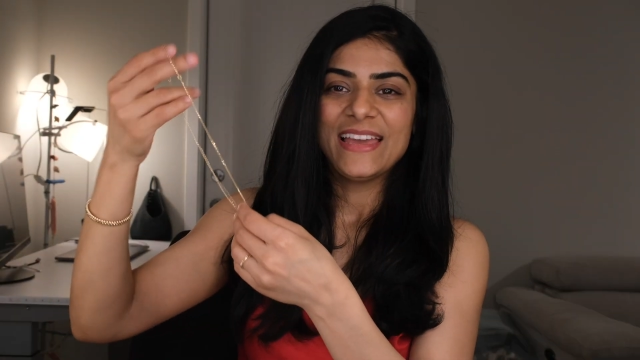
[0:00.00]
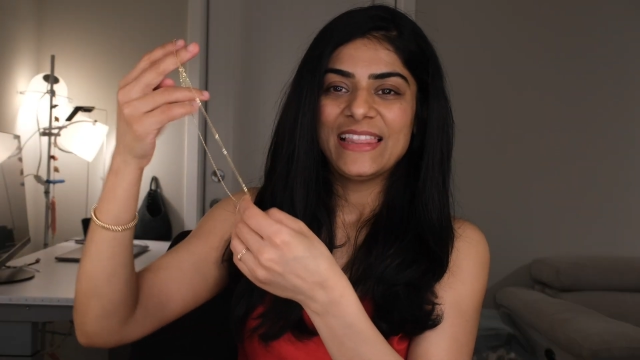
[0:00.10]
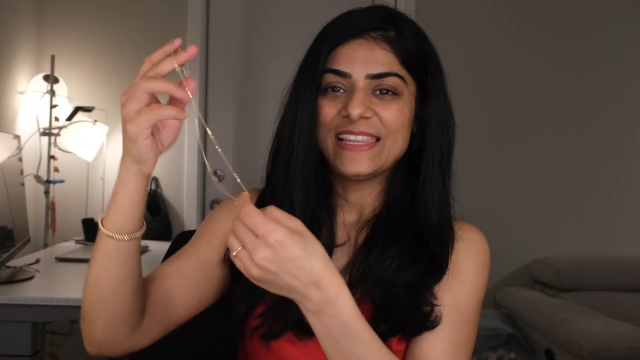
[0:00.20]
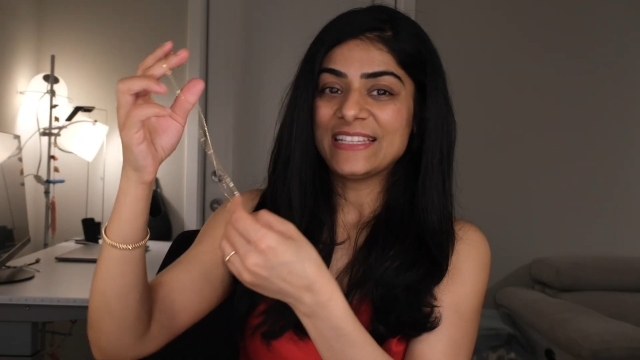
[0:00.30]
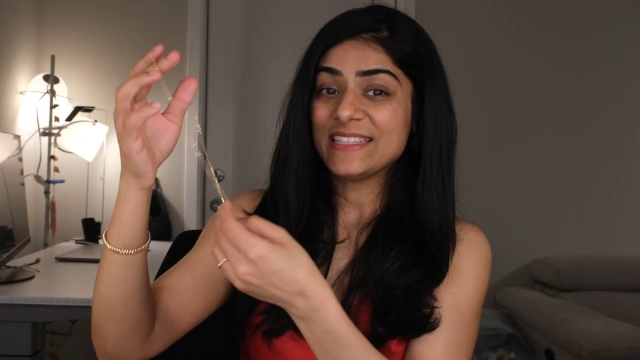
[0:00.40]

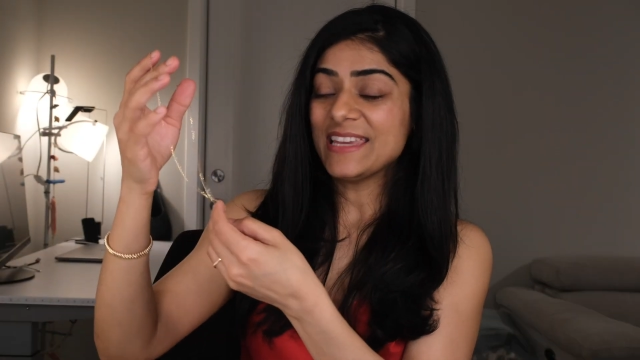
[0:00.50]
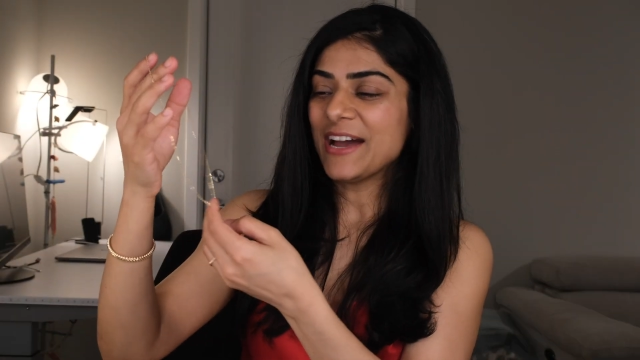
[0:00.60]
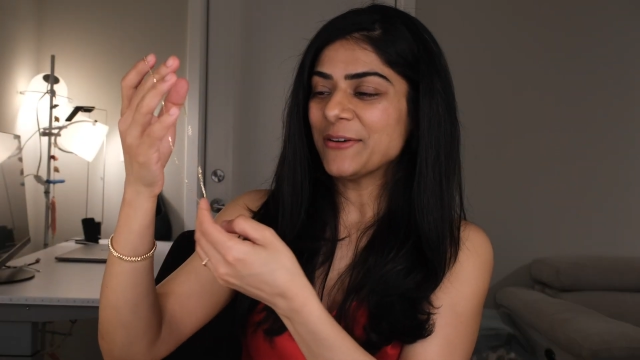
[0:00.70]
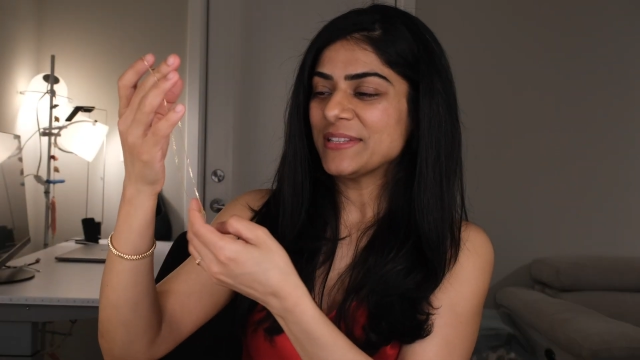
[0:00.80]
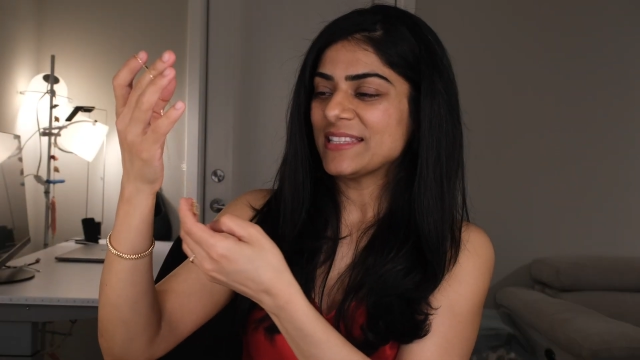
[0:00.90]
Let's see
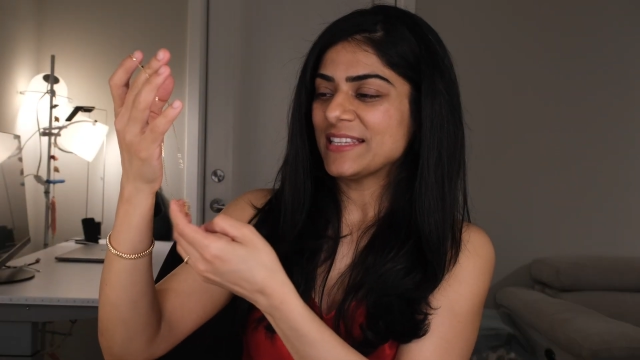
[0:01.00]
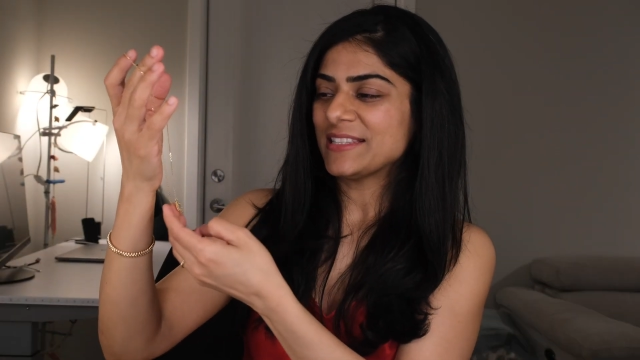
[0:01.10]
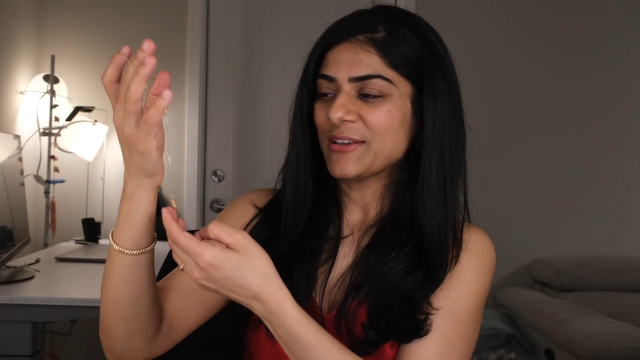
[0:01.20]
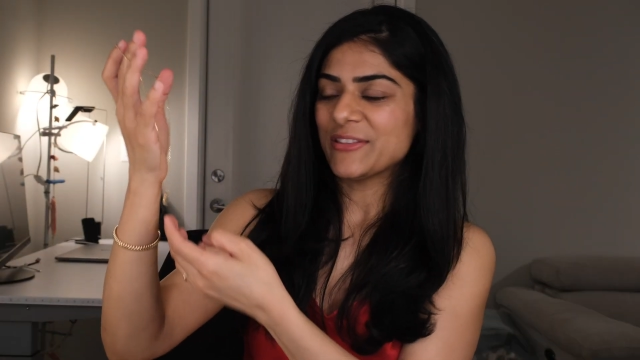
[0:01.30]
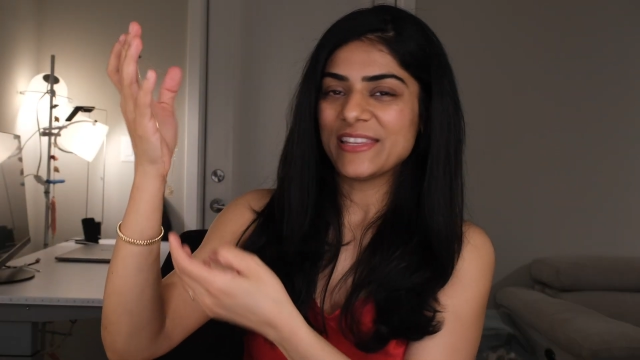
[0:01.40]
how it
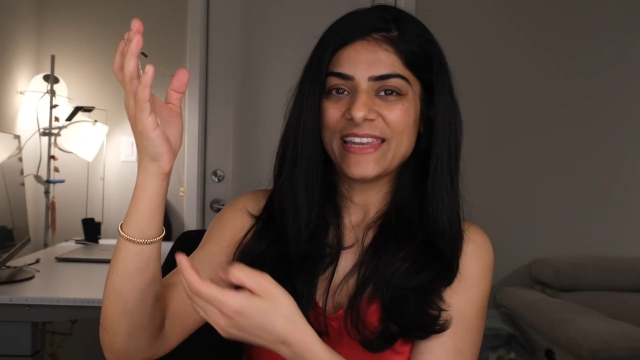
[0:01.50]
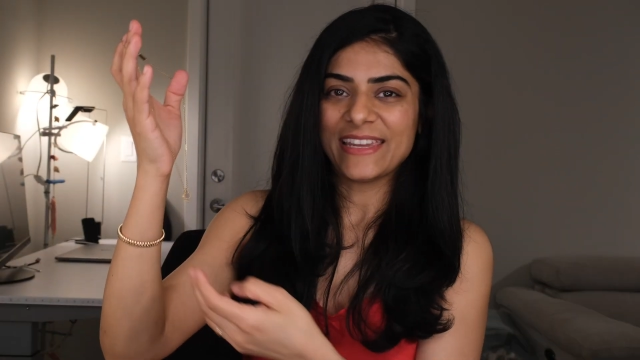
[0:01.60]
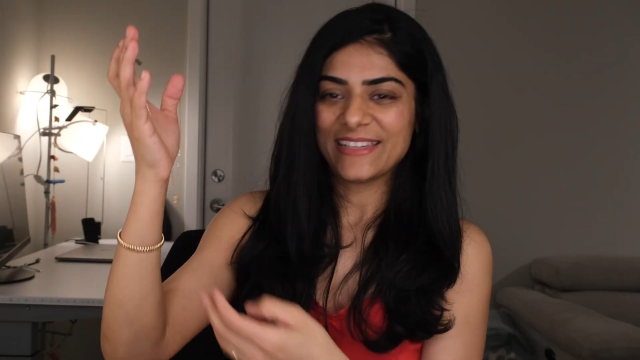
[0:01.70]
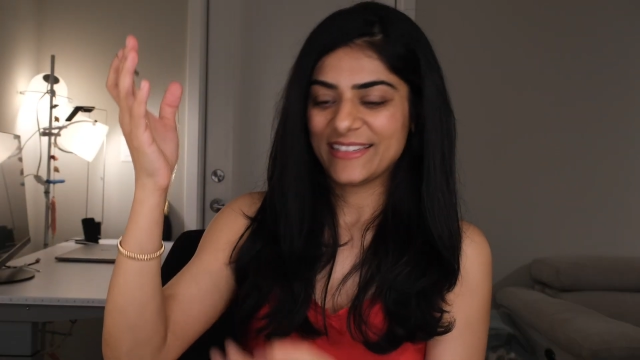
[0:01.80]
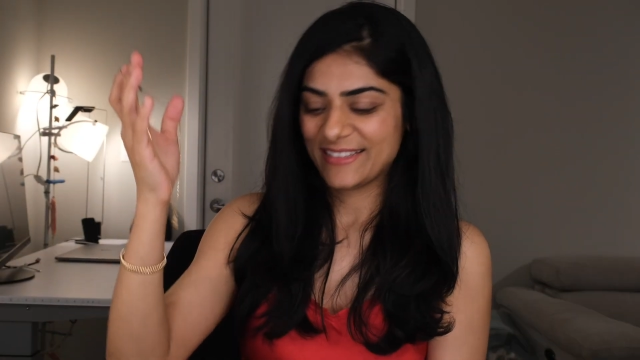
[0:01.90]
sits on the
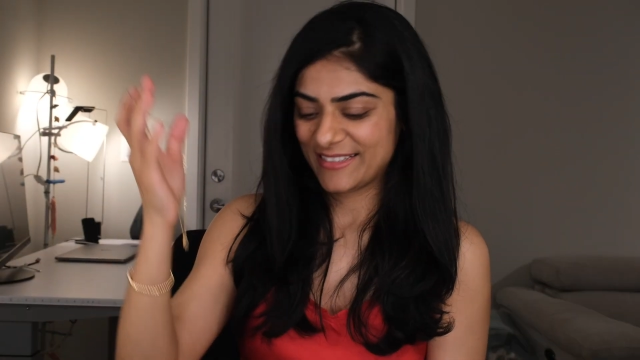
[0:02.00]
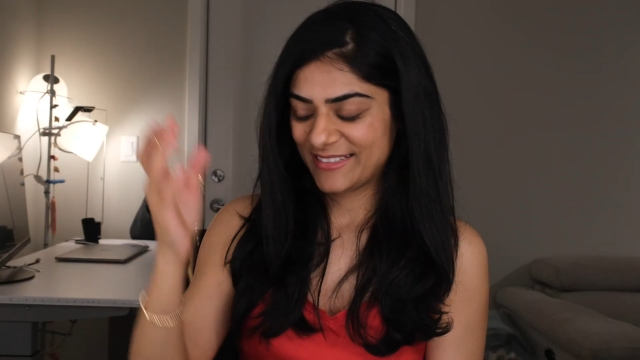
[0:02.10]
neck.